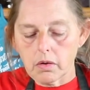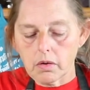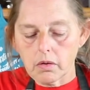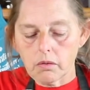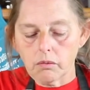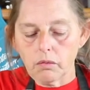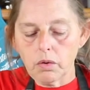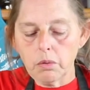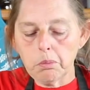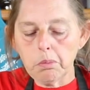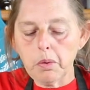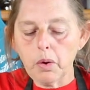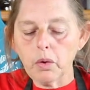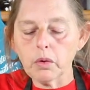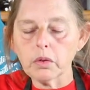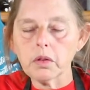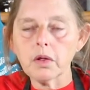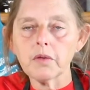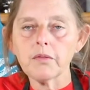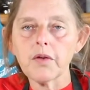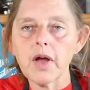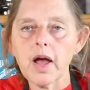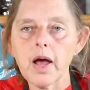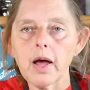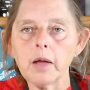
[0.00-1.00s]
We both
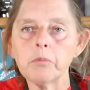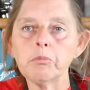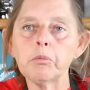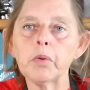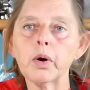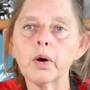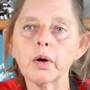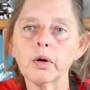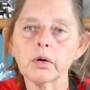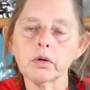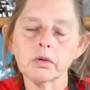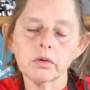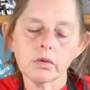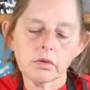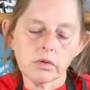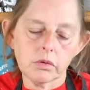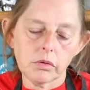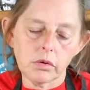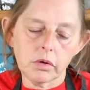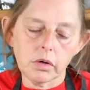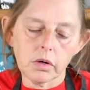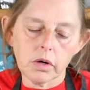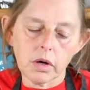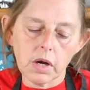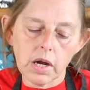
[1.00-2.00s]
have had burns
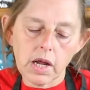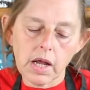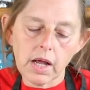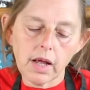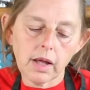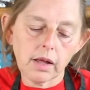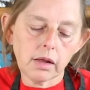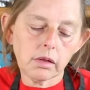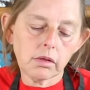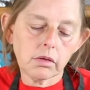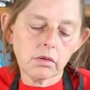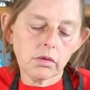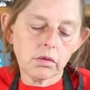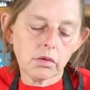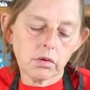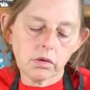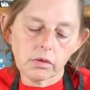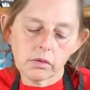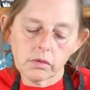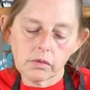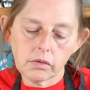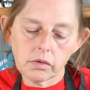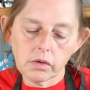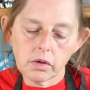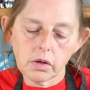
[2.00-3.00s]
on our hands
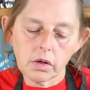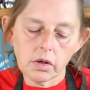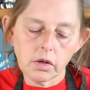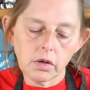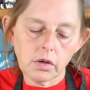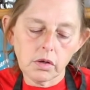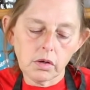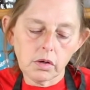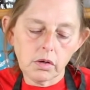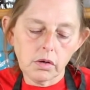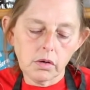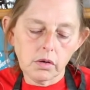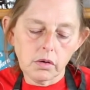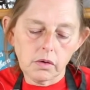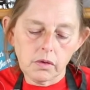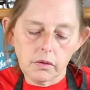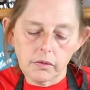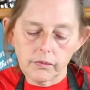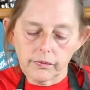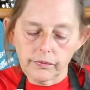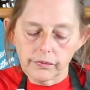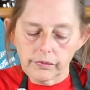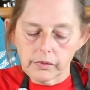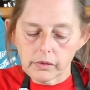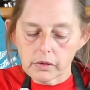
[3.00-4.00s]

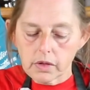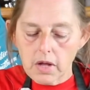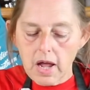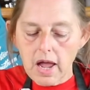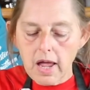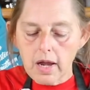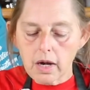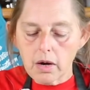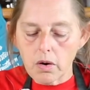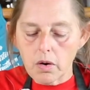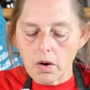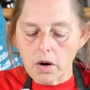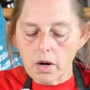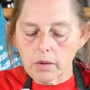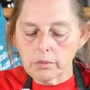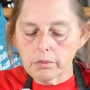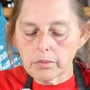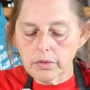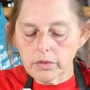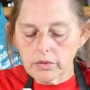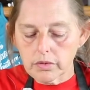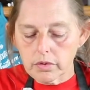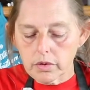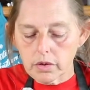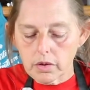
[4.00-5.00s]
and
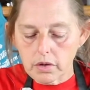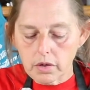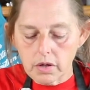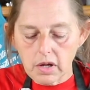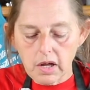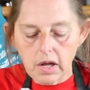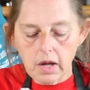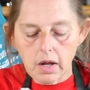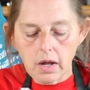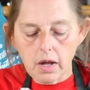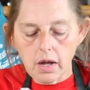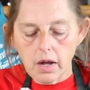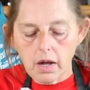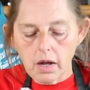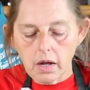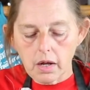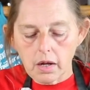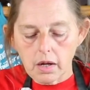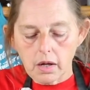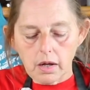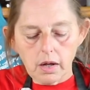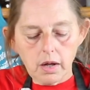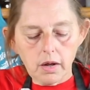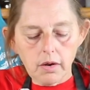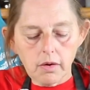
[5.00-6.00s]
arms
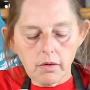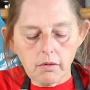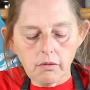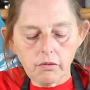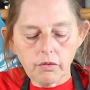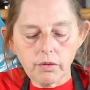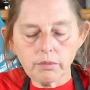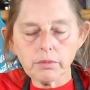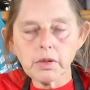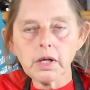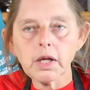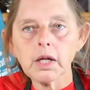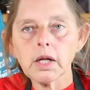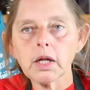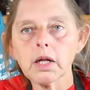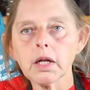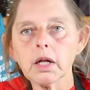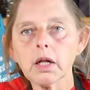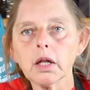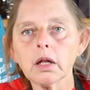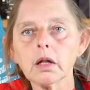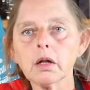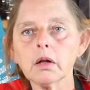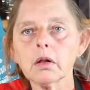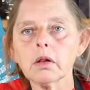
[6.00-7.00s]
from getting
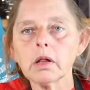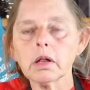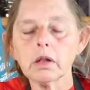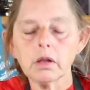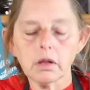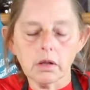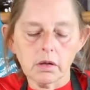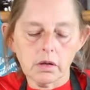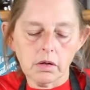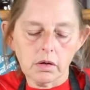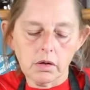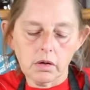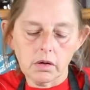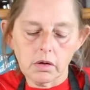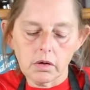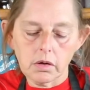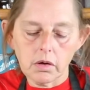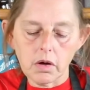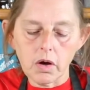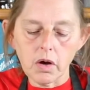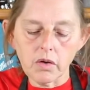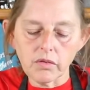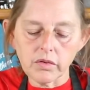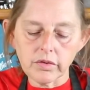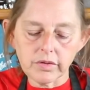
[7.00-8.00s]
a little
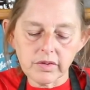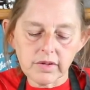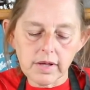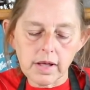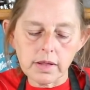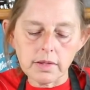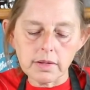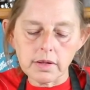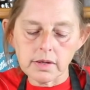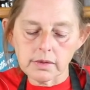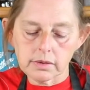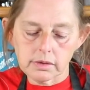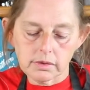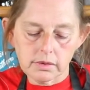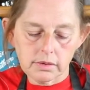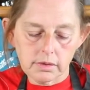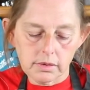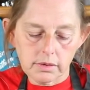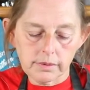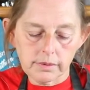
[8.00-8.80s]
overzealous.